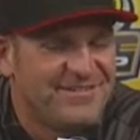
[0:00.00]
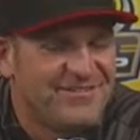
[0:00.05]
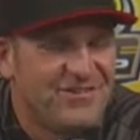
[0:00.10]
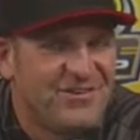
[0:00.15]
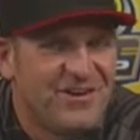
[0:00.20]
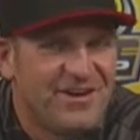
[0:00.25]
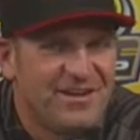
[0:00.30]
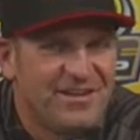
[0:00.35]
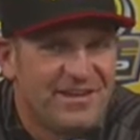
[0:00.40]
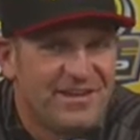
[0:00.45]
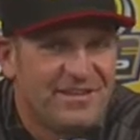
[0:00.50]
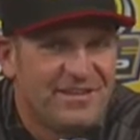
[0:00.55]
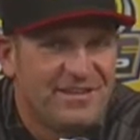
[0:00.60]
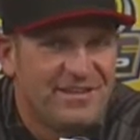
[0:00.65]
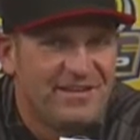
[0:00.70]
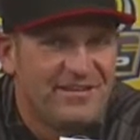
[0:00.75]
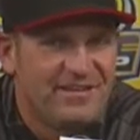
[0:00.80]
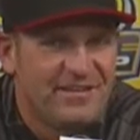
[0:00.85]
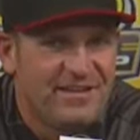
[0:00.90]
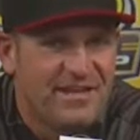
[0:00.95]
Well, I
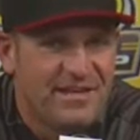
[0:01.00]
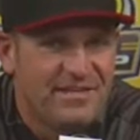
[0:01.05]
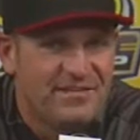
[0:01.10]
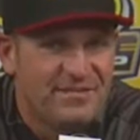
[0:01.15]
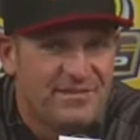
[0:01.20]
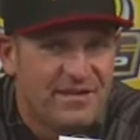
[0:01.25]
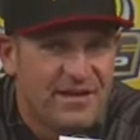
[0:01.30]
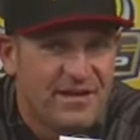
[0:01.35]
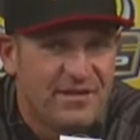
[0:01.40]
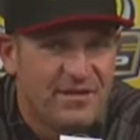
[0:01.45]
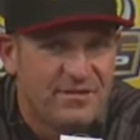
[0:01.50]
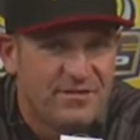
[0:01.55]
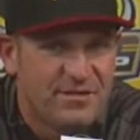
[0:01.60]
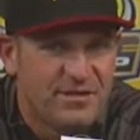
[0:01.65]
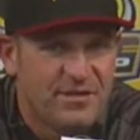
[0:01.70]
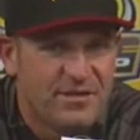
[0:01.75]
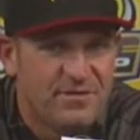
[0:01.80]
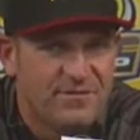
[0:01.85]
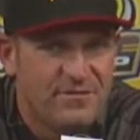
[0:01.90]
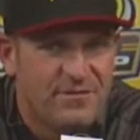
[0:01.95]
think that's it's
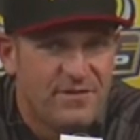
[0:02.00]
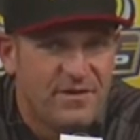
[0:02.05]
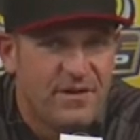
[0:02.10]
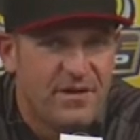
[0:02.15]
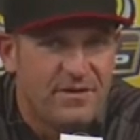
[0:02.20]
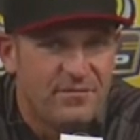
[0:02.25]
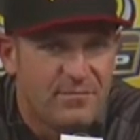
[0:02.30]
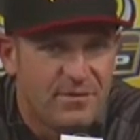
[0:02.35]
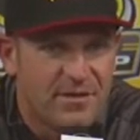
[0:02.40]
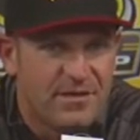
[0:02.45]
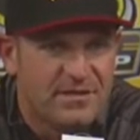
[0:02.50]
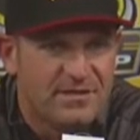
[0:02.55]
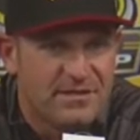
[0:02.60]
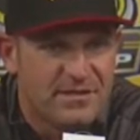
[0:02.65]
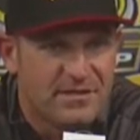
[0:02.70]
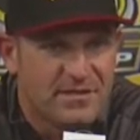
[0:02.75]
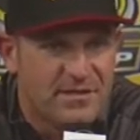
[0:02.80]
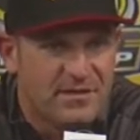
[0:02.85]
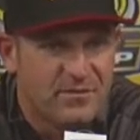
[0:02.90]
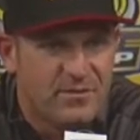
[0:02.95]
a good fit because
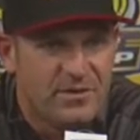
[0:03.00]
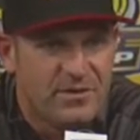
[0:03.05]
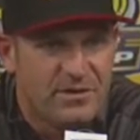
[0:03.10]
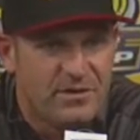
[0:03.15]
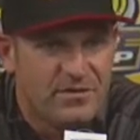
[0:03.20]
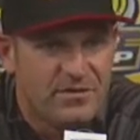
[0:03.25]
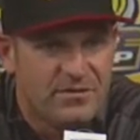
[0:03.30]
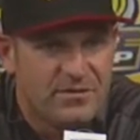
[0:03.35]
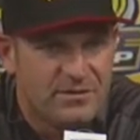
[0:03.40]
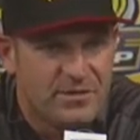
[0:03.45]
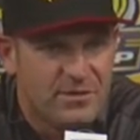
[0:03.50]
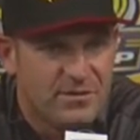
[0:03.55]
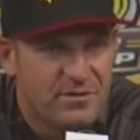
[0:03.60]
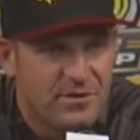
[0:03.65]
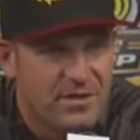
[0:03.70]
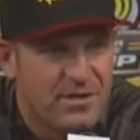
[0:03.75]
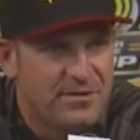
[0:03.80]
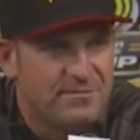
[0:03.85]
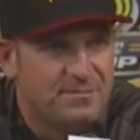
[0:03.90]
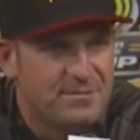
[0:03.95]
I think we know there's two
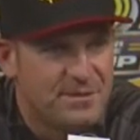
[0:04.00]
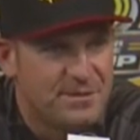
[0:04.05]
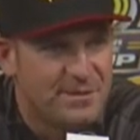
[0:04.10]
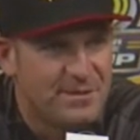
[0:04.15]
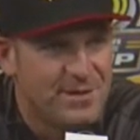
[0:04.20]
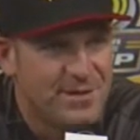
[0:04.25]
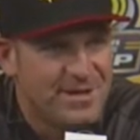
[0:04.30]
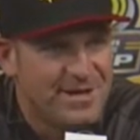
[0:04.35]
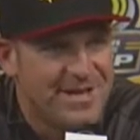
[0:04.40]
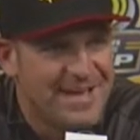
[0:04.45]
of him too.